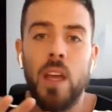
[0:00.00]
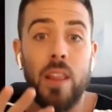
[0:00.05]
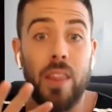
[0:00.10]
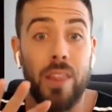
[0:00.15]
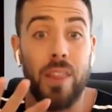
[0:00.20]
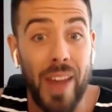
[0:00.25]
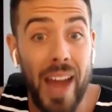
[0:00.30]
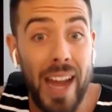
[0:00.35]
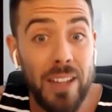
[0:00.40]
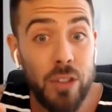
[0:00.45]

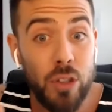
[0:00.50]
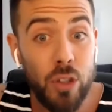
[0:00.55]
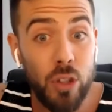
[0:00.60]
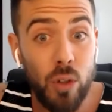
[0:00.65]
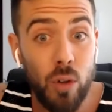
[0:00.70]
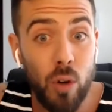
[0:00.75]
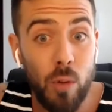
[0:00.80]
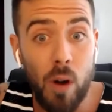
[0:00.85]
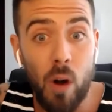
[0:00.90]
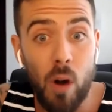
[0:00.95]
That's
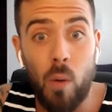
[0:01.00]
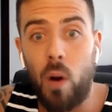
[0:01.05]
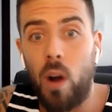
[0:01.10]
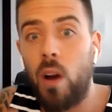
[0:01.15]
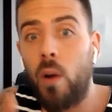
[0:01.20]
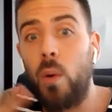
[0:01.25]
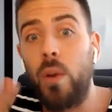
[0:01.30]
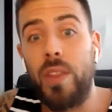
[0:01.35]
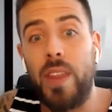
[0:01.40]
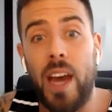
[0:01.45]
true remote
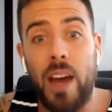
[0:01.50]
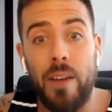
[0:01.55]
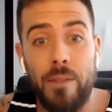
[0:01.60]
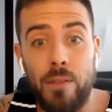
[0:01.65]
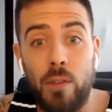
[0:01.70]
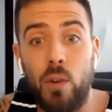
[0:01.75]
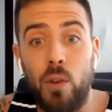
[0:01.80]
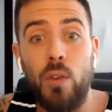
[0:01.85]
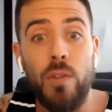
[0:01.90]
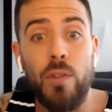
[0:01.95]
work with that
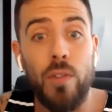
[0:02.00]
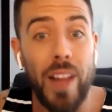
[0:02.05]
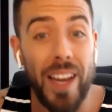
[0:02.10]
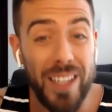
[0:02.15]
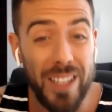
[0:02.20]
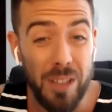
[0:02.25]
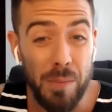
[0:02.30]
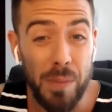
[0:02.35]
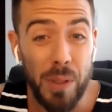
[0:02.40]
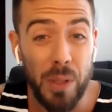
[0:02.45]
full
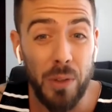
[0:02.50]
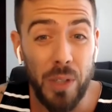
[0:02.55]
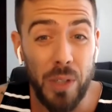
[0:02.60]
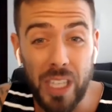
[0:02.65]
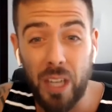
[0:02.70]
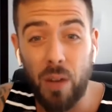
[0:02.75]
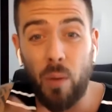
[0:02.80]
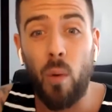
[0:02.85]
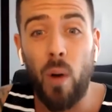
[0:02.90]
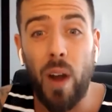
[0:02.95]
flexibility
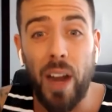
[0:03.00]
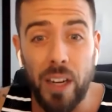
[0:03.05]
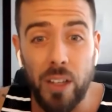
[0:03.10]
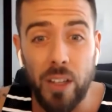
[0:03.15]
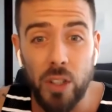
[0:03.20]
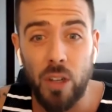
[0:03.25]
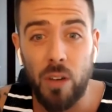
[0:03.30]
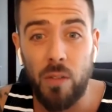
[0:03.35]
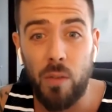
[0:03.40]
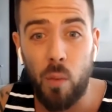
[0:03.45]
and
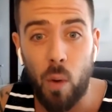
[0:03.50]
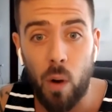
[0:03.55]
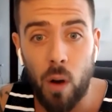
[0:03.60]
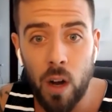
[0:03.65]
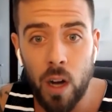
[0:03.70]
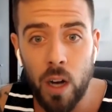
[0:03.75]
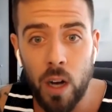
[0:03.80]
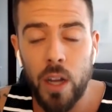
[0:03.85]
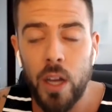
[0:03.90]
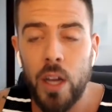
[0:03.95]
range of
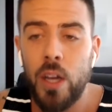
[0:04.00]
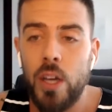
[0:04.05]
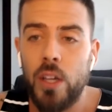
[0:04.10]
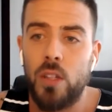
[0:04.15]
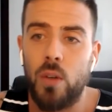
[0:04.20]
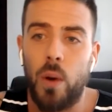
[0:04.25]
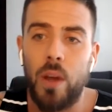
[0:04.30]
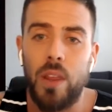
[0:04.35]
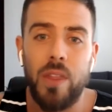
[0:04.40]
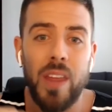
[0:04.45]
work.
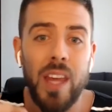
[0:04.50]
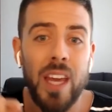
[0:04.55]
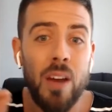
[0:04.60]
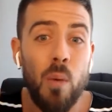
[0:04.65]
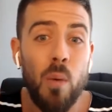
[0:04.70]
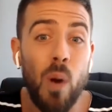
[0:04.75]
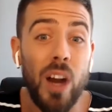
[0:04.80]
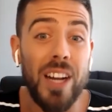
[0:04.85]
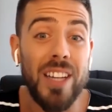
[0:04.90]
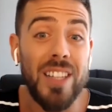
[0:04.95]
So I
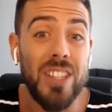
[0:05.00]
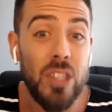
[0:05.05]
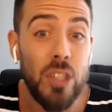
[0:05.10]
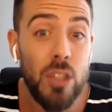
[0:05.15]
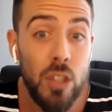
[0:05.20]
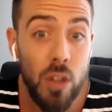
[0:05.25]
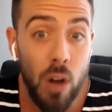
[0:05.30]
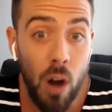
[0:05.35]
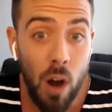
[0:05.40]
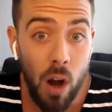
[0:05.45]
think where it
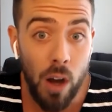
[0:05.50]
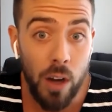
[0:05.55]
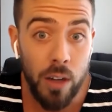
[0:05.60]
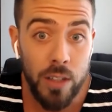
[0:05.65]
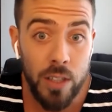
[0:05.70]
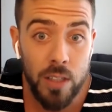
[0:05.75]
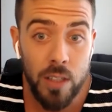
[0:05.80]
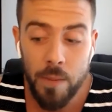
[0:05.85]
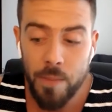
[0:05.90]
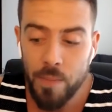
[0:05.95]

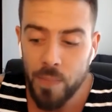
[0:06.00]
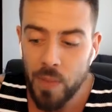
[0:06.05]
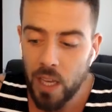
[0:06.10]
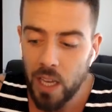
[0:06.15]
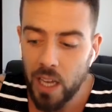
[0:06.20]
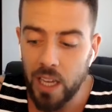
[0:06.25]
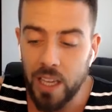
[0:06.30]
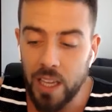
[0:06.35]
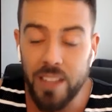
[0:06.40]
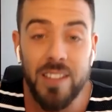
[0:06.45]
starts
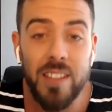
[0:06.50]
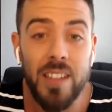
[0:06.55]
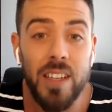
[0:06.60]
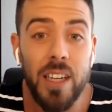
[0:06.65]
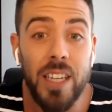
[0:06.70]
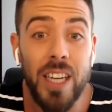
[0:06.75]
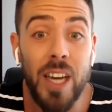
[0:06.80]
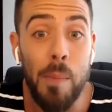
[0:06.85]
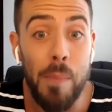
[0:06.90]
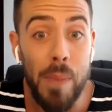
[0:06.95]
is
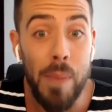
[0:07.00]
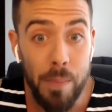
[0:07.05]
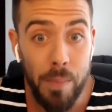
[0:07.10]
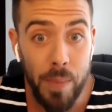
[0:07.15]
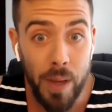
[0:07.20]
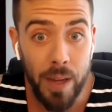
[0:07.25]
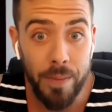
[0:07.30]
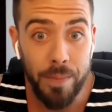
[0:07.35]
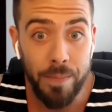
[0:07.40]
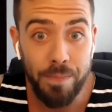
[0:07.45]

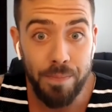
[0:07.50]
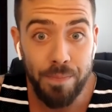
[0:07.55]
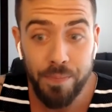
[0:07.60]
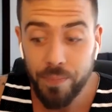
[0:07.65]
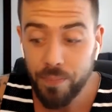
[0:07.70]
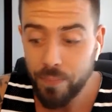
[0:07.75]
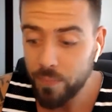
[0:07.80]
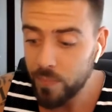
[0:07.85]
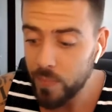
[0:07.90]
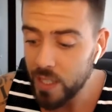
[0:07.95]
commitment.
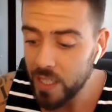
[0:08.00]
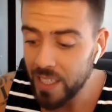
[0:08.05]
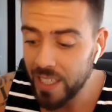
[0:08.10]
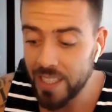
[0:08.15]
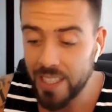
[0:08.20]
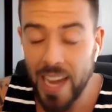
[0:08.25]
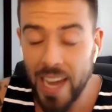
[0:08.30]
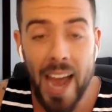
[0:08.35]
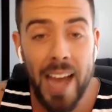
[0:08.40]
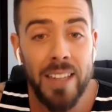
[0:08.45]

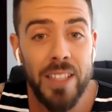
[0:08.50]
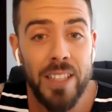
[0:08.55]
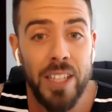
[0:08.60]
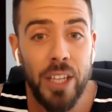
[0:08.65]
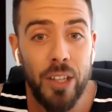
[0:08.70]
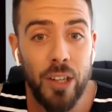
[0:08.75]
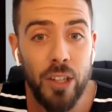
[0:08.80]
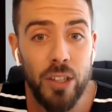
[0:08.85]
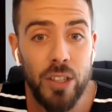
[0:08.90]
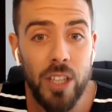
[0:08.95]
It's asking
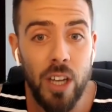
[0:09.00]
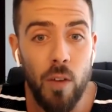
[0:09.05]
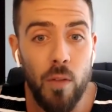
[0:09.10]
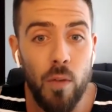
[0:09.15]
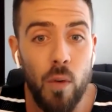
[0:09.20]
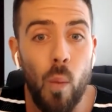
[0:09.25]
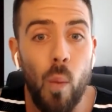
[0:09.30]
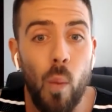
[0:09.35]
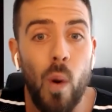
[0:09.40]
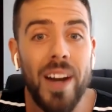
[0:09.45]
yourself,
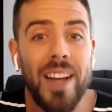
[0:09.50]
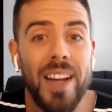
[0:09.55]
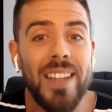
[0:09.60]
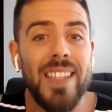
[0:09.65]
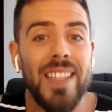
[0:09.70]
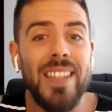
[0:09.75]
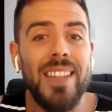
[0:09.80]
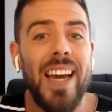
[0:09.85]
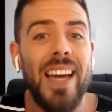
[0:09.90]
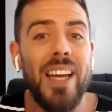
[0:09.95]
what is
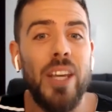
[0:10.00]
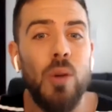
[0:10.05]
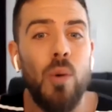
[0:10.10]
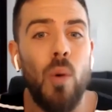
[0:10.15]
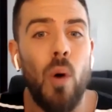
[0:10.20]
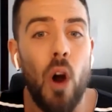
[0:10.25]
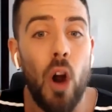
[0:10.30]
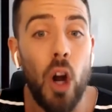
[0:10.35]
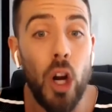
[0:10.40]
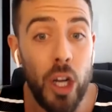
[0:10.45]
it that you
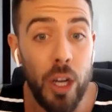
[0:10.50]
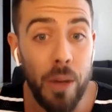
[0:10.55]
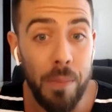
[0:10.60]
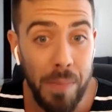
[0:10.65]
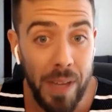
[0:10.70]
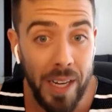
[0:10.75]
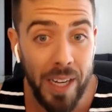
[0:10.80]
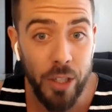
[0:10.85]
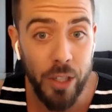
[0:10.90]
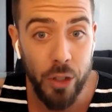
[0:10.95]
are
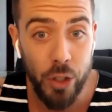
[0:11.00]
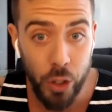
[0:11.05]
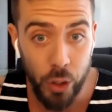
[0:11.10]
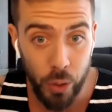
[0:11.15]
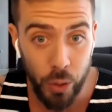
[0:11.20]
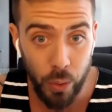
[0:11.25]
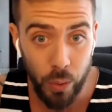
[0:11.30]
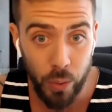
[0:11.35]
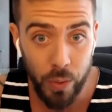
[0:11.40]
committed to?